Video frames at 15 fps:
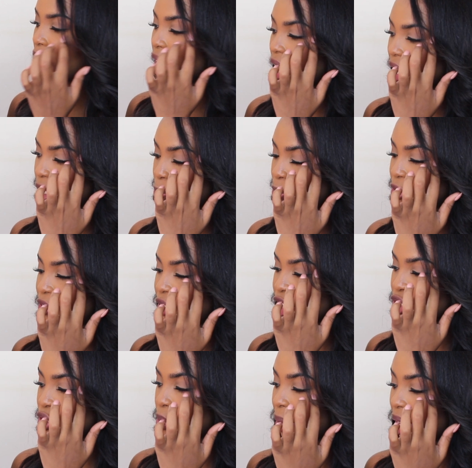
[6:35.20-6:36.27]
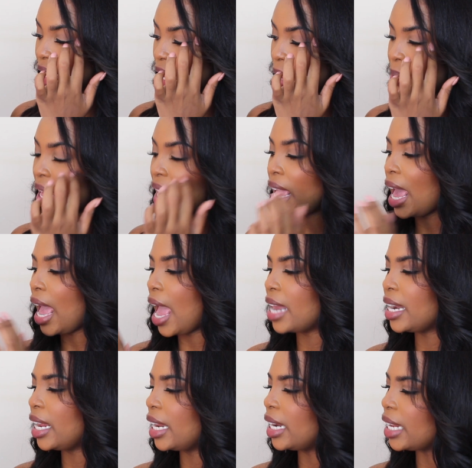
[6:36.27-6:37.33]
NYX Professional Makeup,
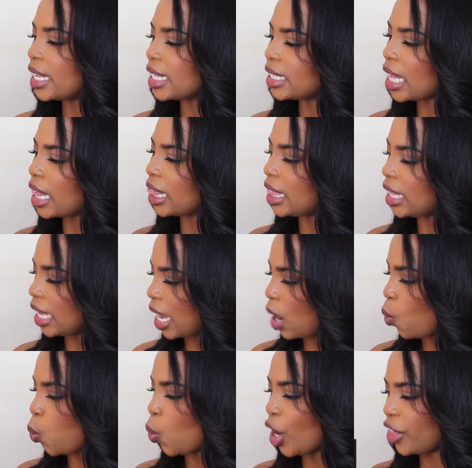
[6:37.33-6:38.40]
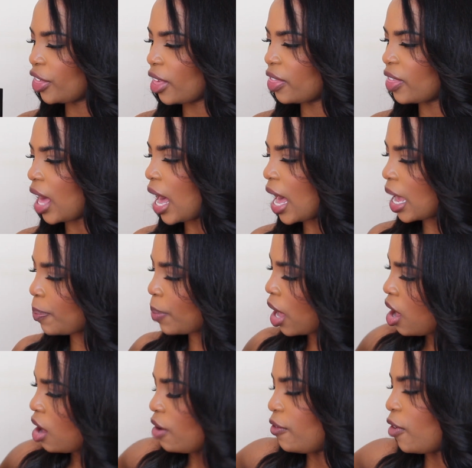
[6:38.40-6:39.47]
and it is the With the Hype
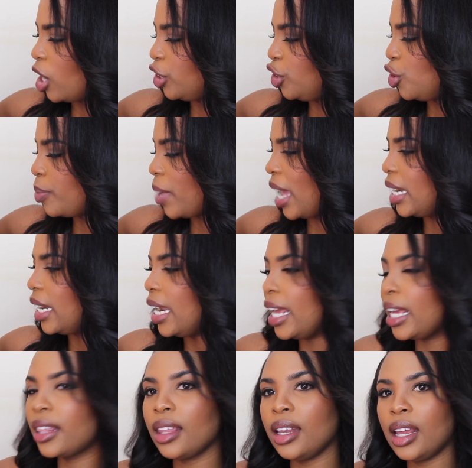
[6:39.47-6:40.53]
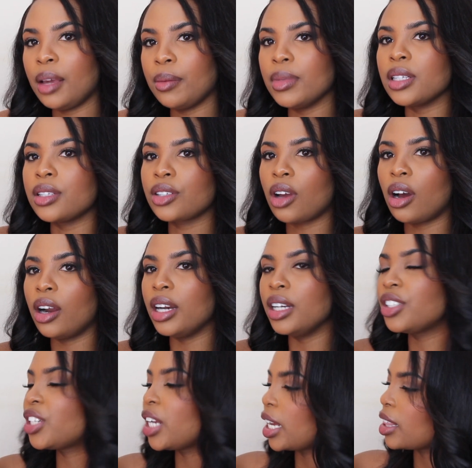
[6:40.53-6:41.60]
Volume and Lengthening
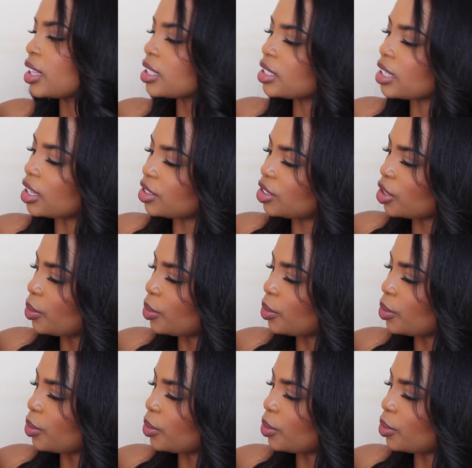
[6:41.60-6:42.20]
Mascara. Check this out.